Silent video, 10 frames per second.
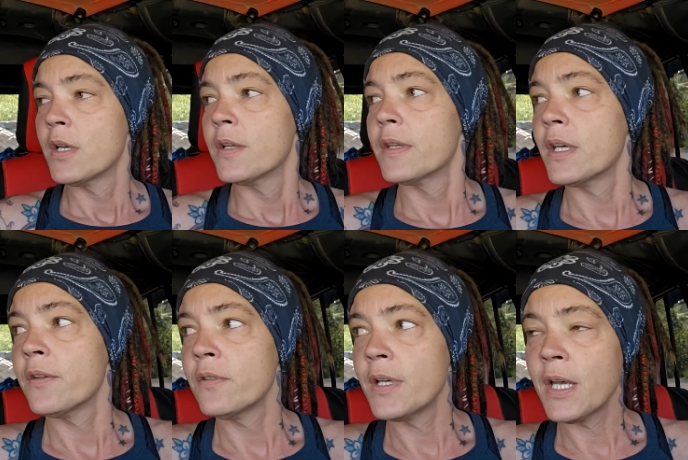The
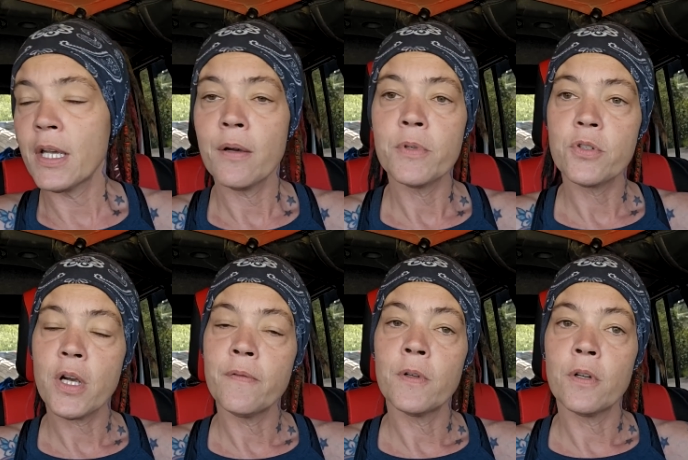other day I was
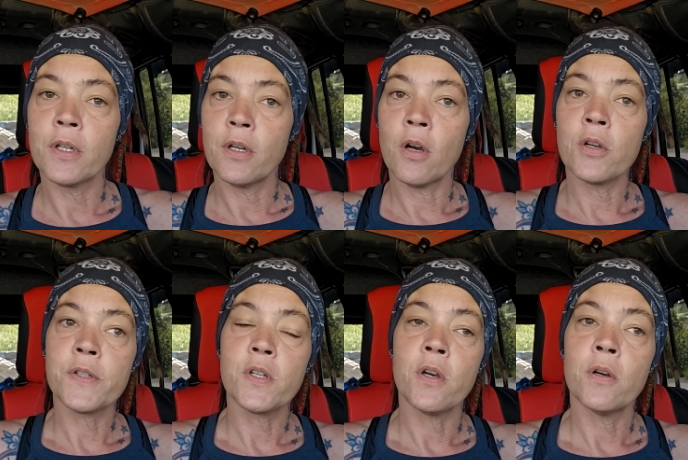driving on it
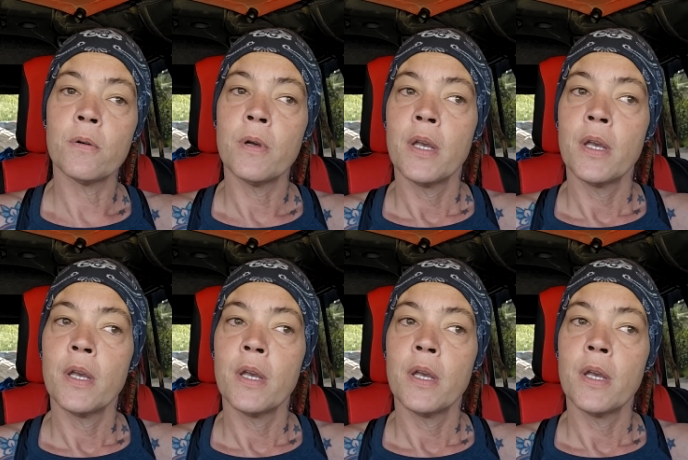also,